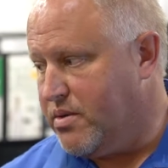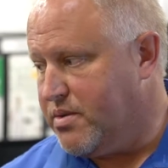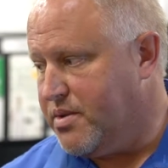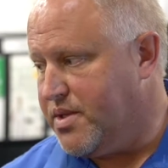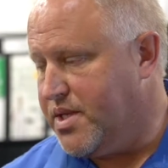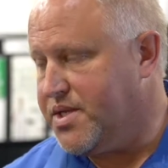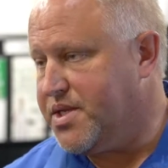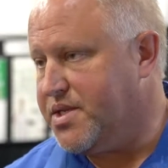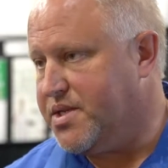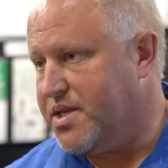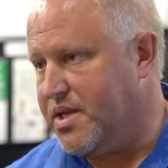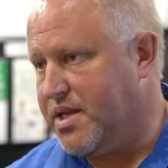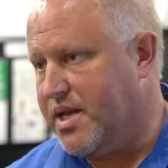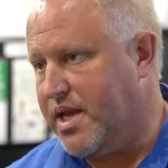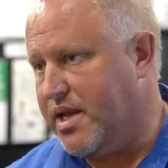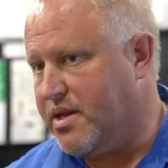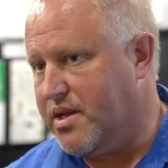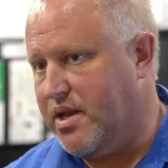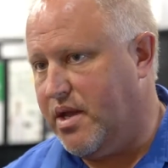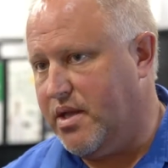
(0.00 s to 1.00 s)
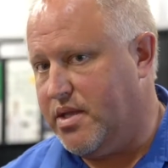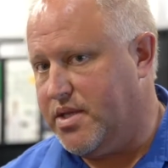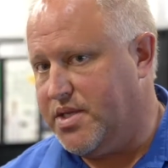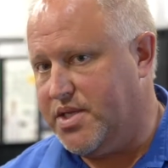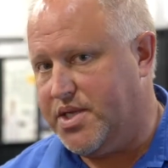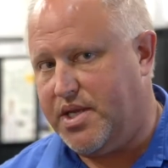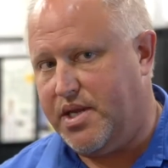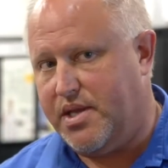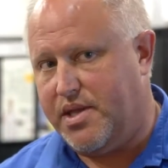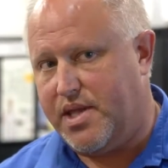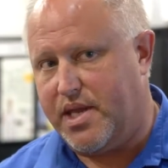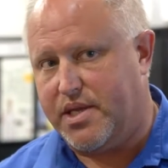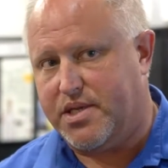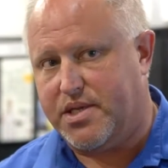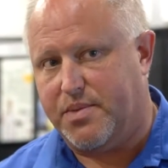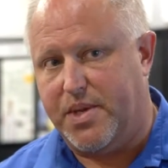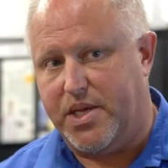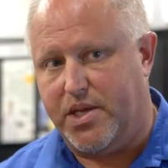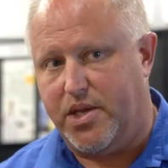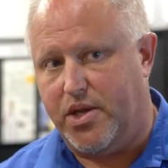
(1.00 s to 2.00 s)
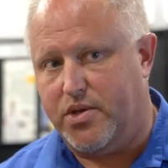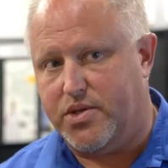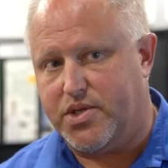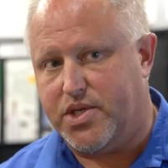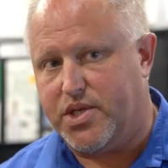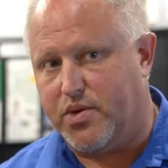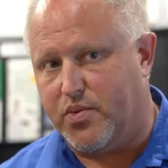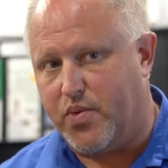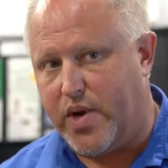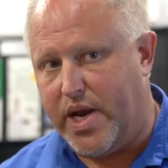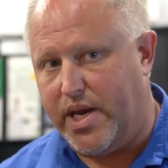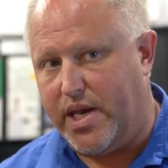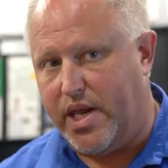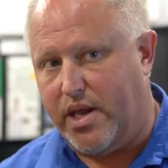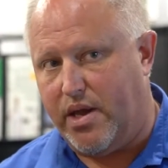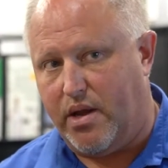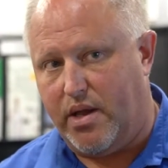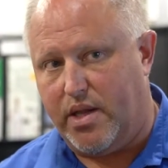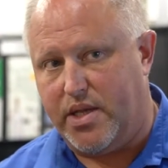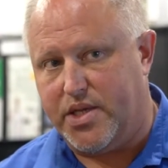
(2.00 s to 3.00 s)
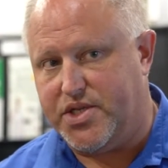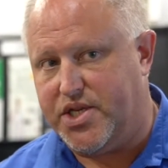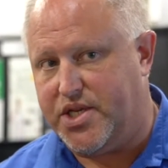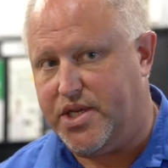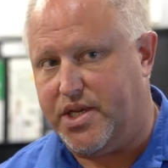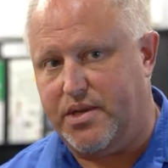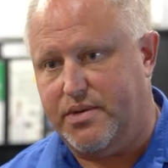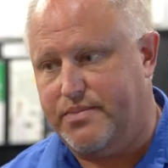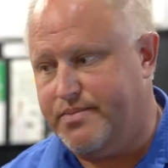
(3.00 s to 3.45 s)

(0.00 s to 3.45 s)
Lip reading: This is a technology that's been used in radiology